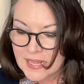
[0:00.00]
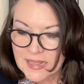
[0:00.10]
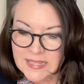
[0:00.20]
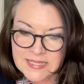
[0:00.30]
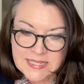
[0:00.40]

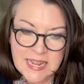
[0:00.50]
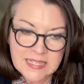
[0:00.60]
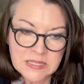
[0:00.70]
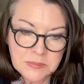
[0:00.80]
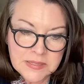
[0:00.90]
This
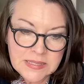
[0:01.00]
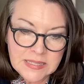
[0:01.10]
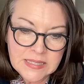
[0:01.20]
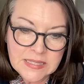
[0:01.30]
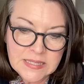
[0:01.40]
next one
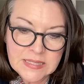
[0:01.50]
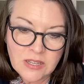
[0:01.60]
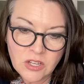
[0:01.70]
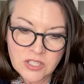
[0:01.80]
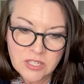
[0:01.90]
is
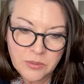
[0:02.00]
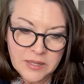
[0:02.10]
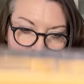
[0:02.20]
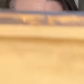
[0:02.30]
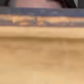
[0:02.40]
also
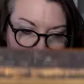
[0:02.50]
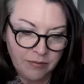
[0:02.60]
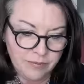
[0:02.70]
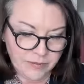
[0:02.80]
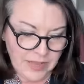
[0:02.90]
in
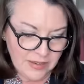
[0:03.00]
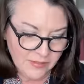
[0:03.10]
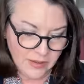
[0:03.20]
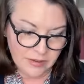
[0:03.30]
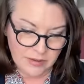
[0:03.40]
a kind of
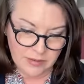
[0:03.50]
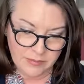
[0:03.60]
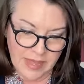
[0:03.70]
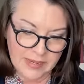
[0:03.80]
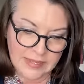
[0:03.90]
a, a
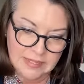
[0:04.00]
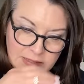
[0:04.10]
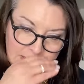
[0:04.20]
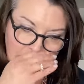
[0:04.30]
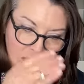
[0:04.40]
badly
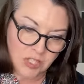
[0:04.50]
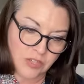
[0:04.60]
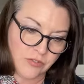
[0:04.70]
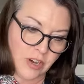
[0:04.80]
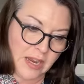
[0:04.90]

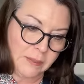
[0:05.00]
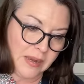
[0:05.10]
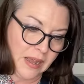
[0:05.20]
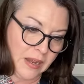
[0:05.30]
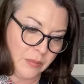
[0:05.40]
damaged frame,
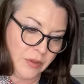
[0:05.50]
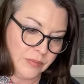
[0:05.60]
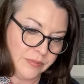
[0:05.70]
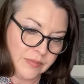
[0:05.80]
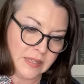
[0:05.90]
but I
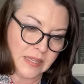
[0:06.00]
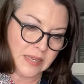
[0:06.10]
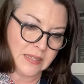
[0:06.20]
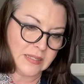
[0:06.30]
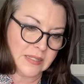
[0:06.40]
will get
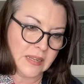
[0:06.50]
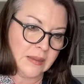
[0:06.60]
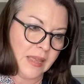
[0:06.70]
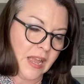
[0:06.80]
it uh,